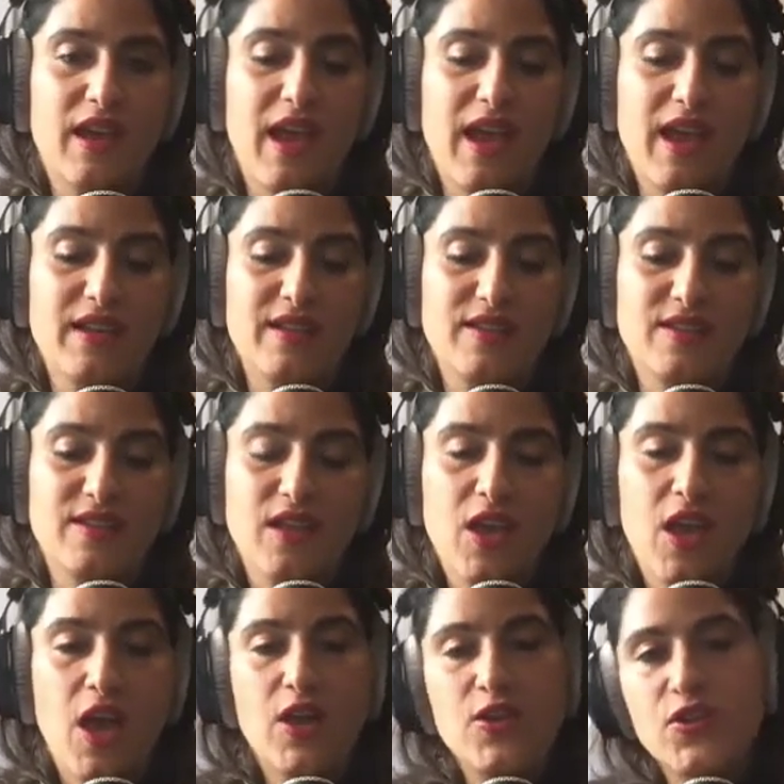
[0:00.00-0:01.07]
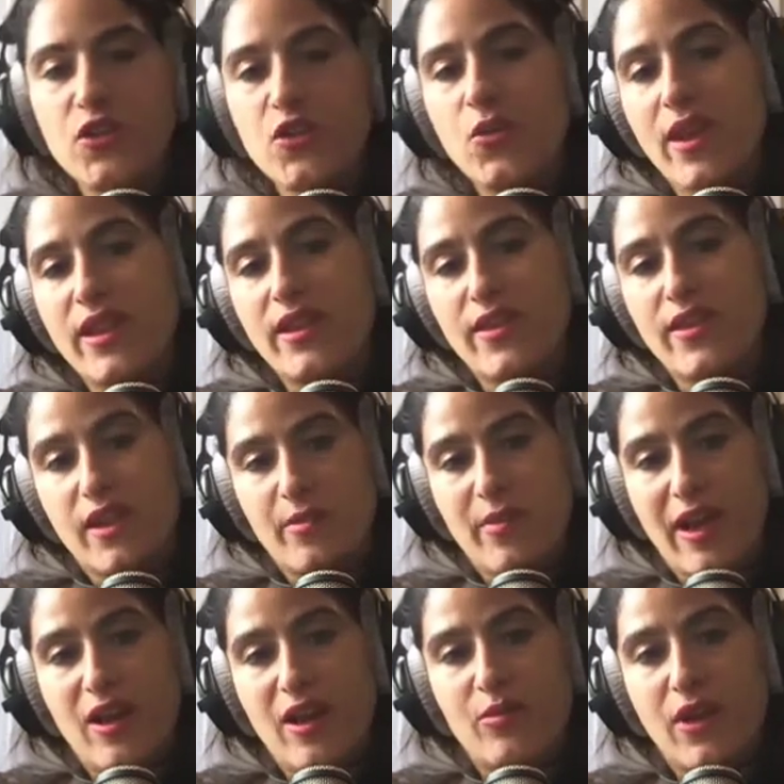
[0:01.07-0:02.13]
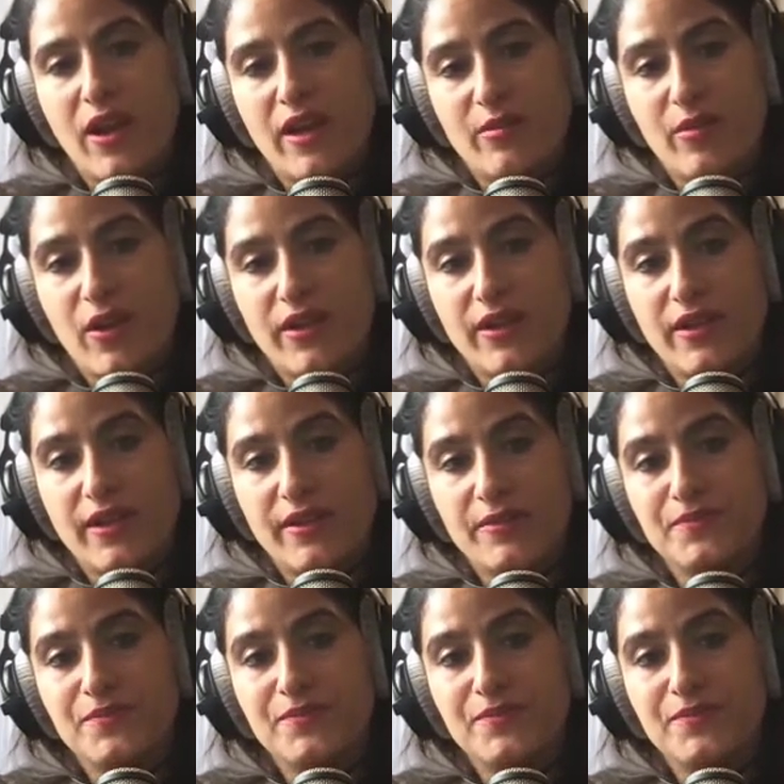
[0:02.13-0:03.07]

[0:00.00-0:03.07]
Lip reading: as a new way to think about product marketing?